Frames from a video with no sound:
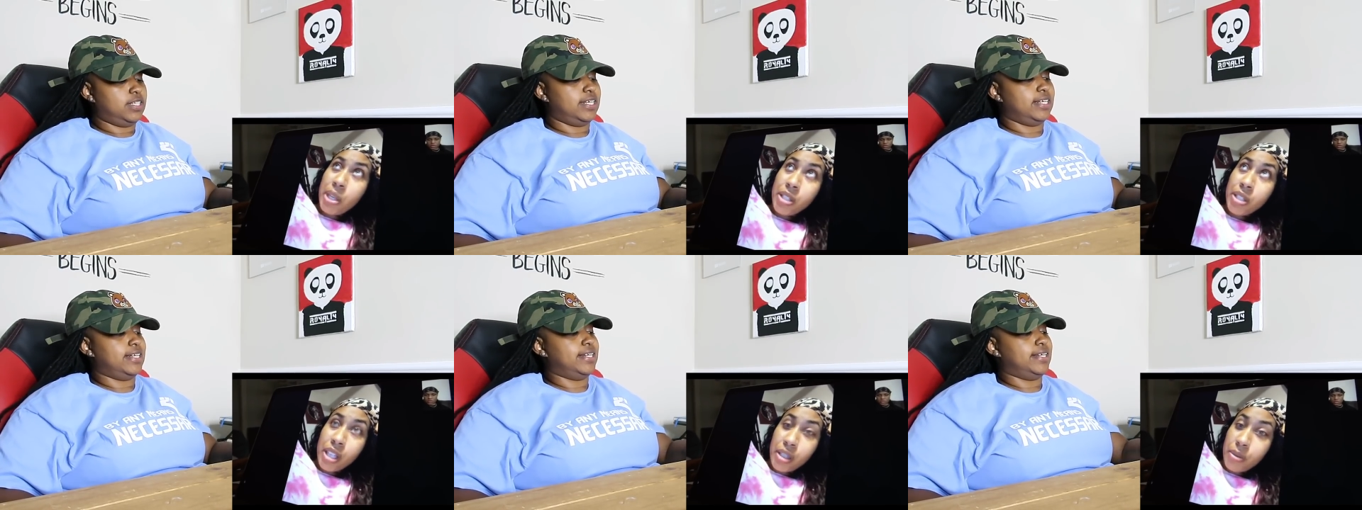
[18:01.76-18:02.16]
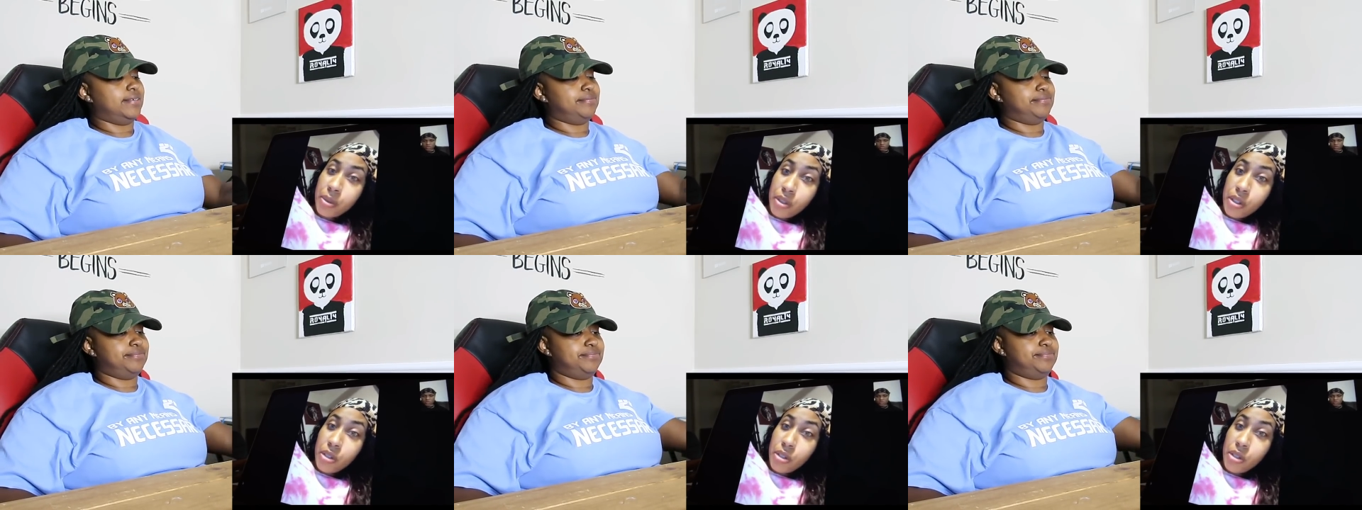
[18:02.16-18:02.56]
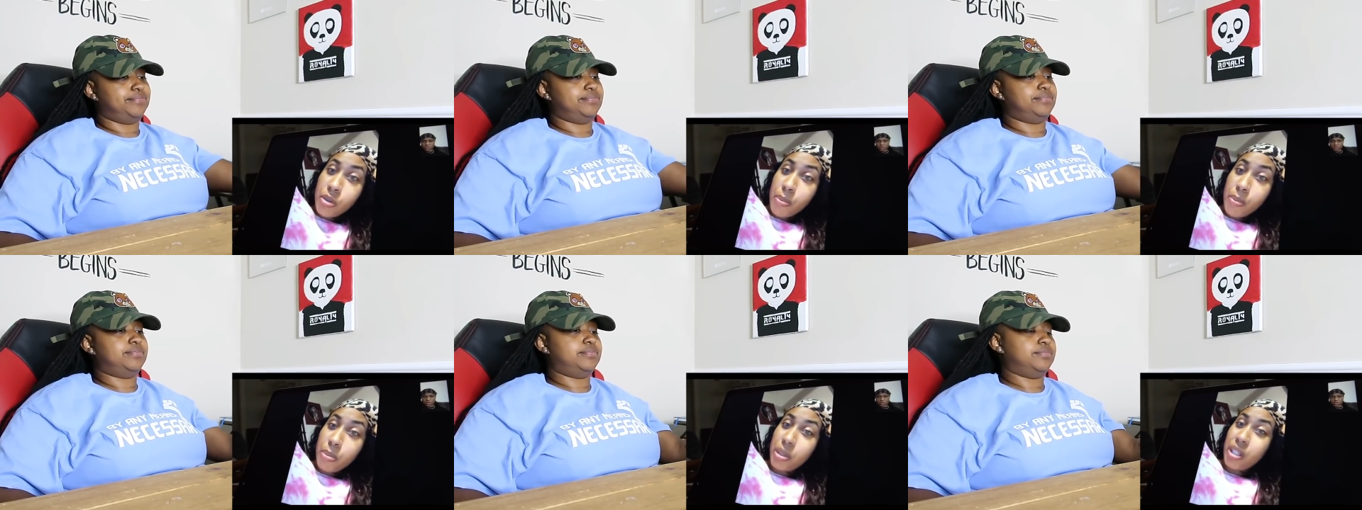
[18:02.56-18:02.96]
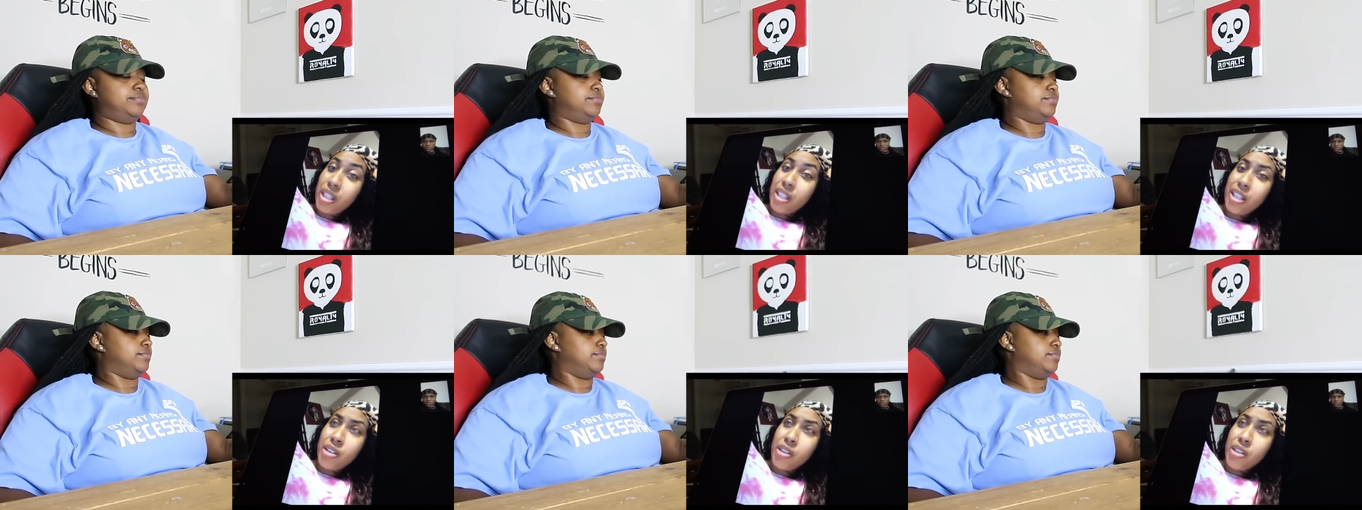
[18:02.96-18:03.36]
Speaker 1: being done it. with you
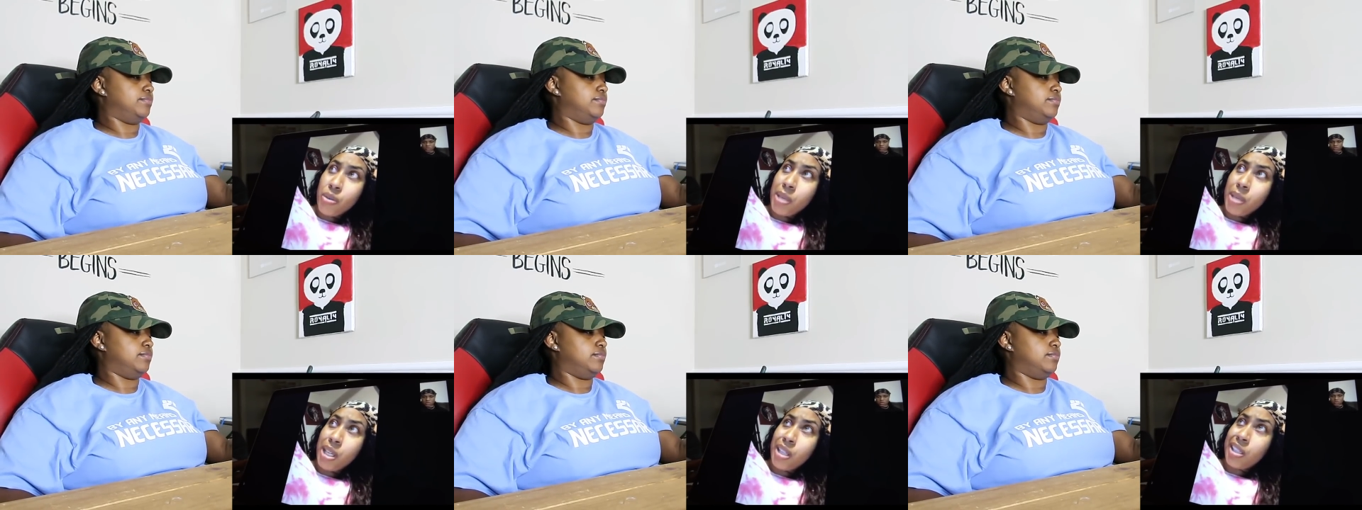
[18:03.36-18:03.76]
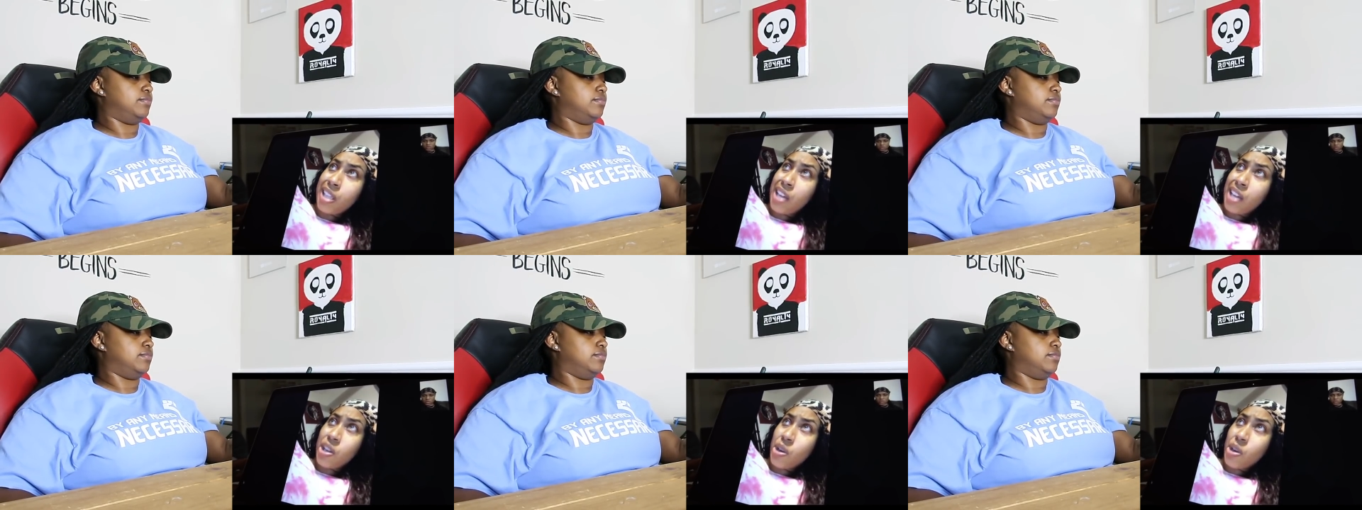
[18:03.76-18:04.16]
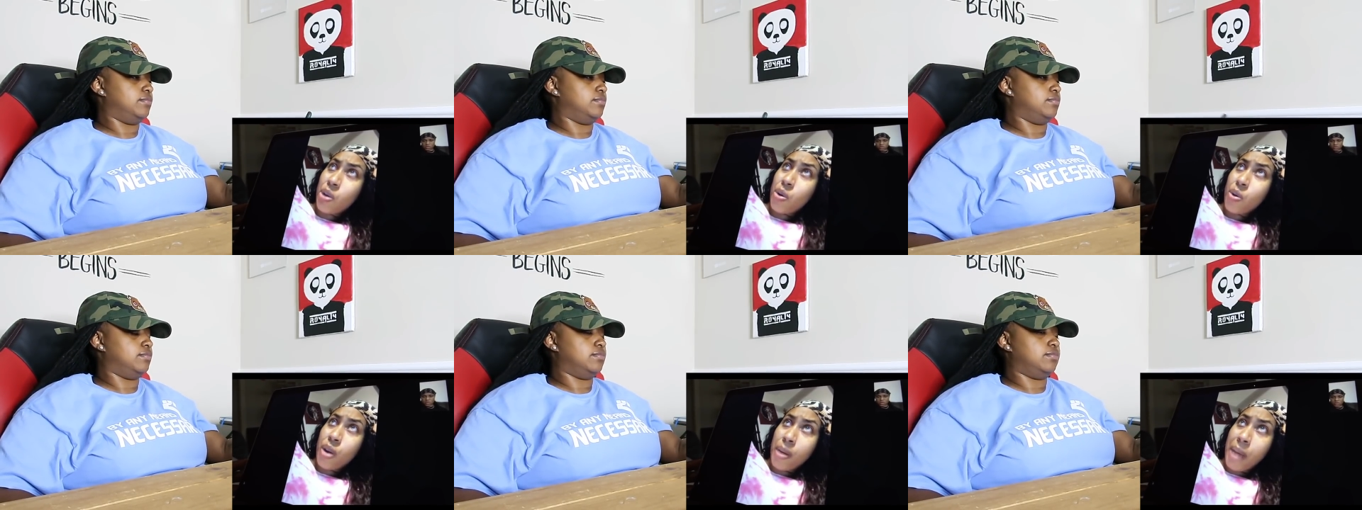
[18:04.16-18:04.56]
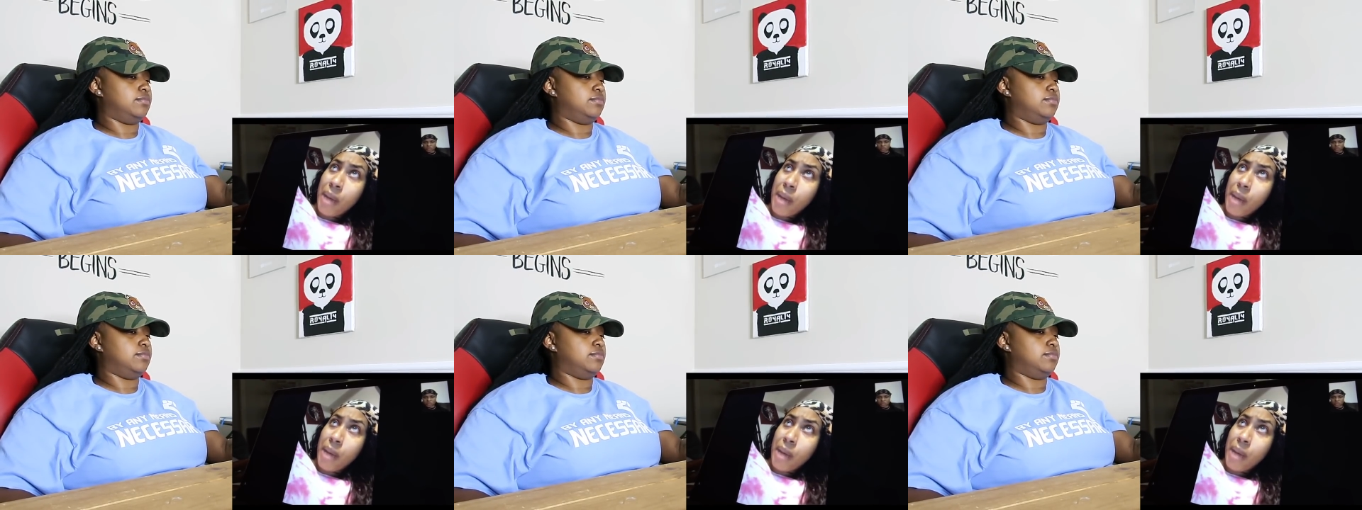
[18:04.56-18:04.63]
completely or being like, yo,